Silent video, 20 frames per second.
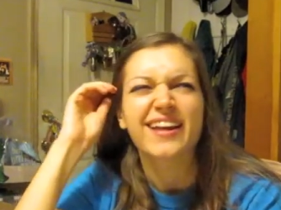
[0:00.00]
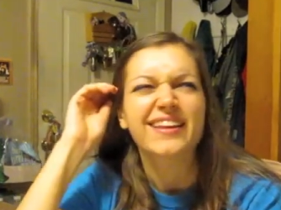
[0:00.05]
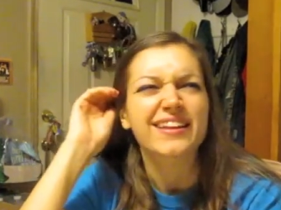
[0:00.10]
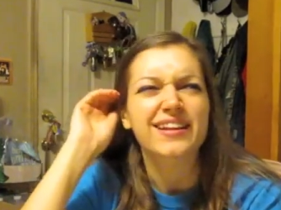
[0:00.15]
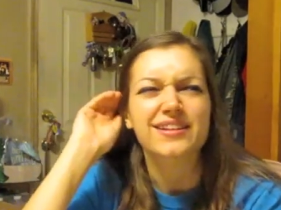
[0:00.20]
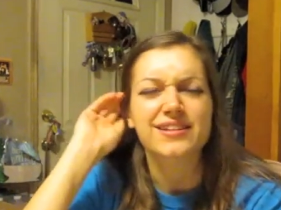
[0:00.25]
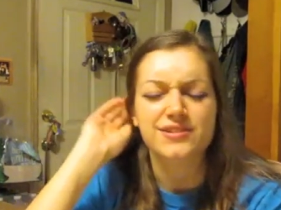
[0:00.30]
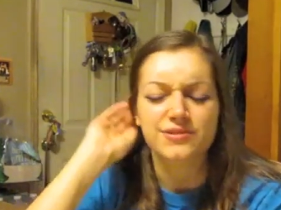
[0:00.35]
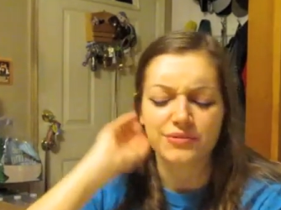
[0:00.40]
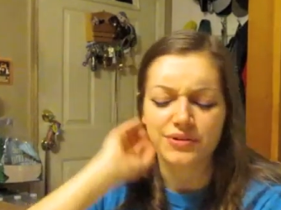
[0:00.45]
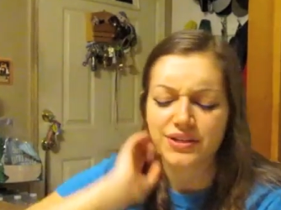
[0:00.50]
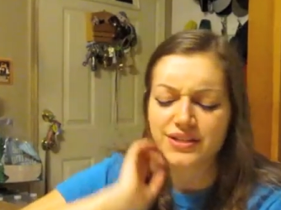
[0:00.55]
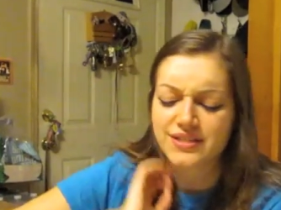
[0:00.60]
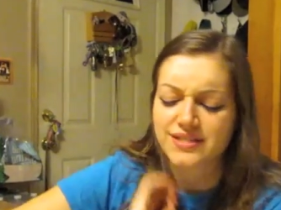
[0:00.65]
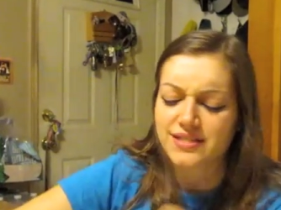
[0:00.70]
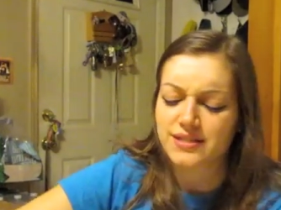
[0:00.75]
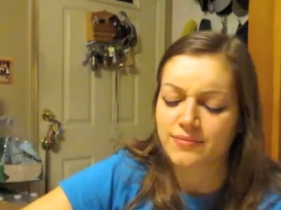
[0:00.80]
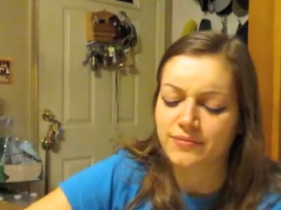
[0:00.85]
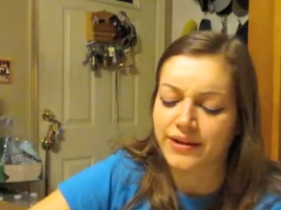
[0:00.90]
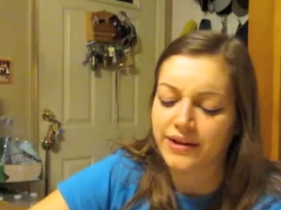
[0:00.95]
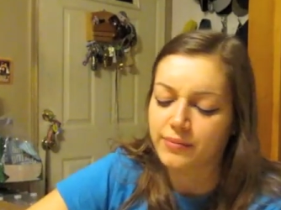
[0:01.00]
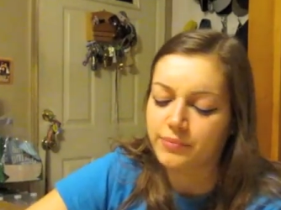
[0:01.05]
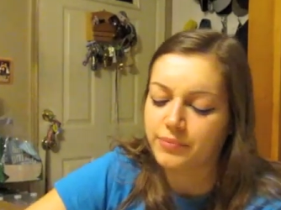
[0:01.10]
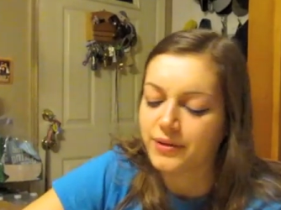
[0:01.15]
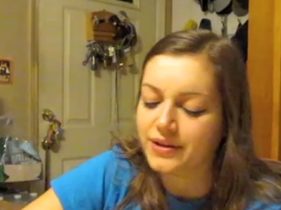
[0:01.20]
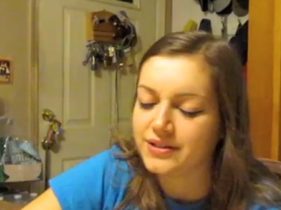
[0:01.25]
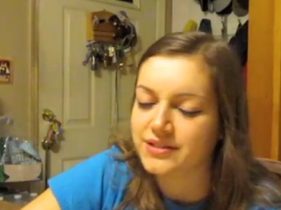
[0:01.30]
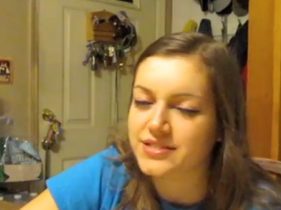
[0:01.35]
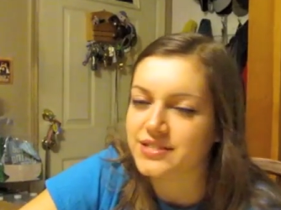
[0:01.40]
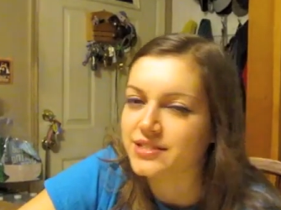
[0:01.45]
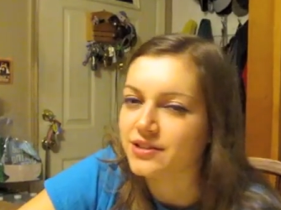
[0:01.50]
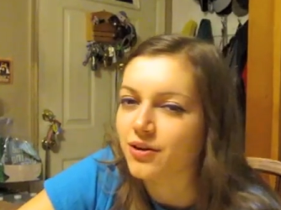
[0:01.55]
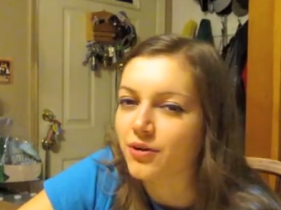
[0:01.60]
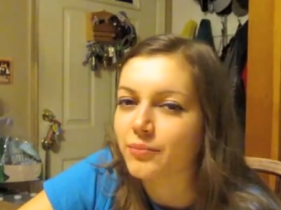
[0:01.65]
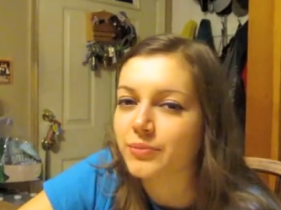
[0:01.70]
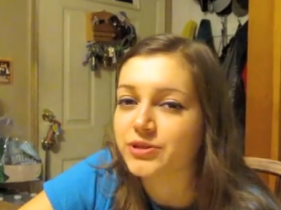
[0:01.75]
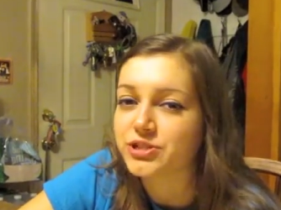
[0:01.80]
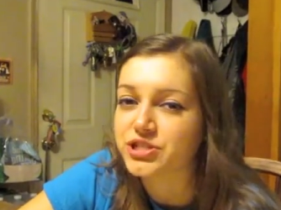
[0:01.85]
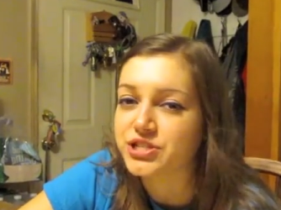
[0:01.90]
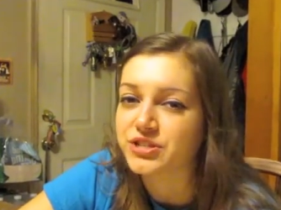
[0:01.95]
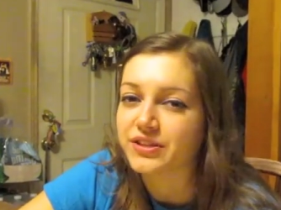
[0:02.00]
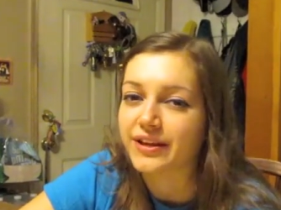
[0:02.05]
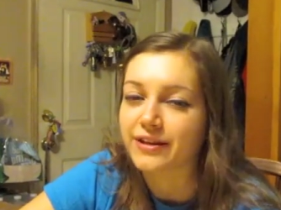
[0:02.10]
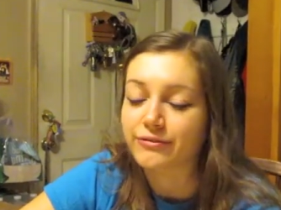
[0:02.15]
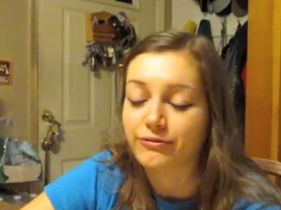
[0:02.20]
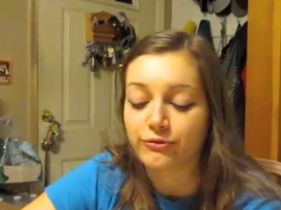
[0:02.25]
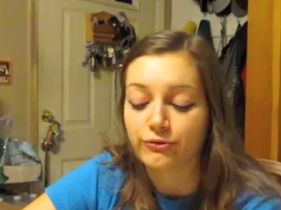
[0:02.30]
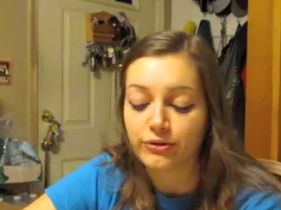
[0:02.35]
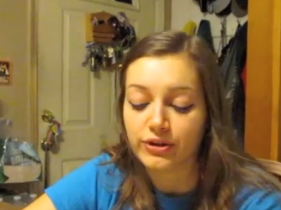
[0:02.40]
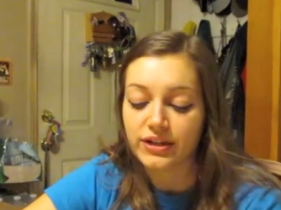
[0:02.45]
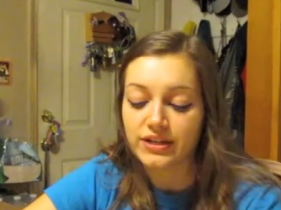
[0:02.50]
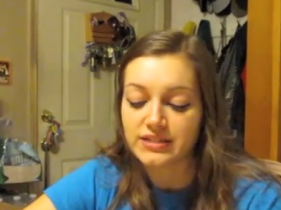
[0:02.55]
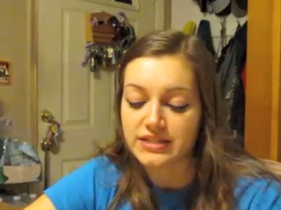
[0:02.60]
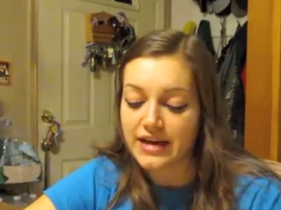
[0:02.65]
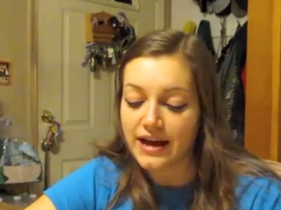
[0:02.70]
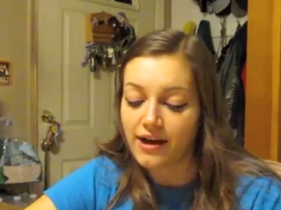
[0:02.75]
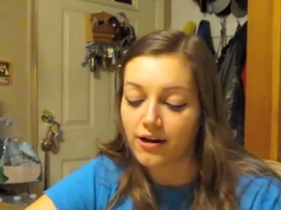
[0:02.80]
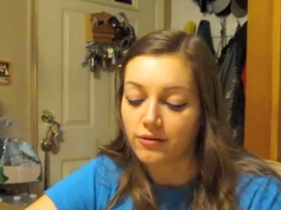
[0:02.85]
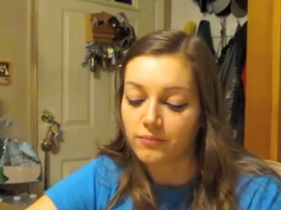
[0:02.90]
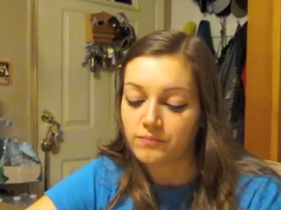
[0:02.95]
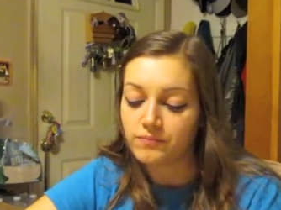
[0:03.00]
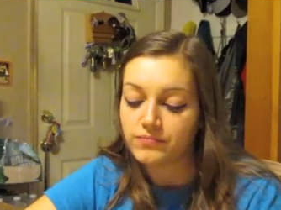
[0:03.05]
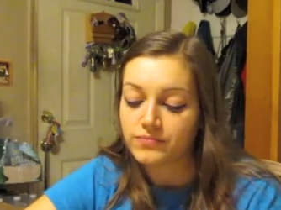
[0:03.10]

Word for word: That doesn't really seem like a big deal, but she like freaked out.